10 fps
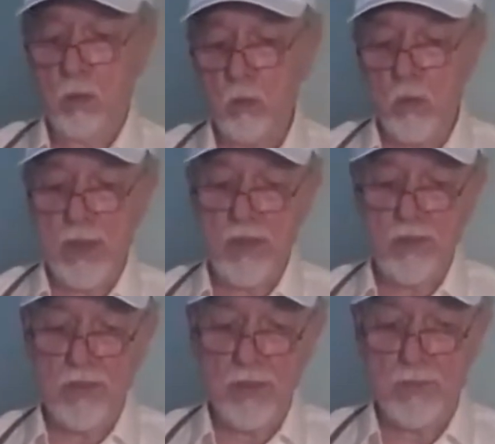
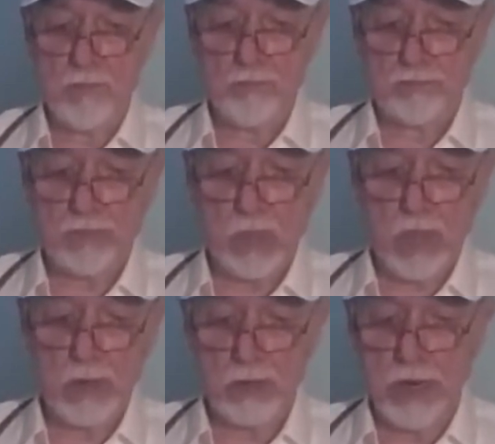When
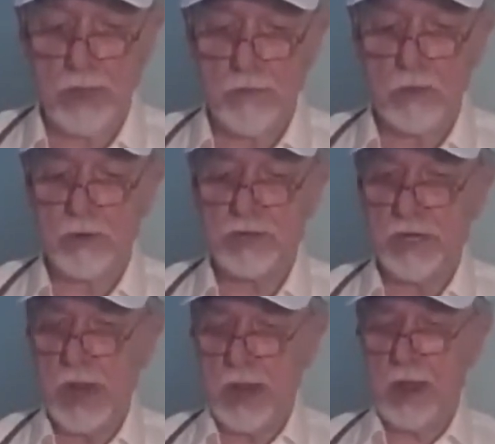leather is
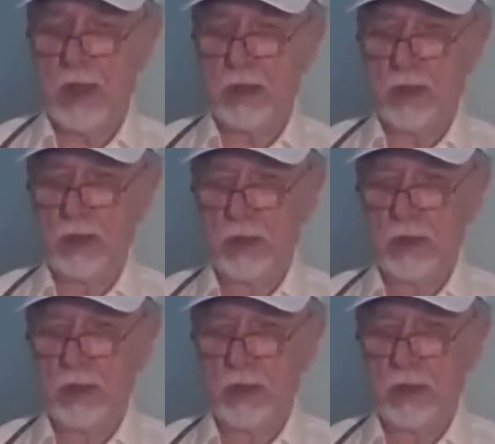tanned,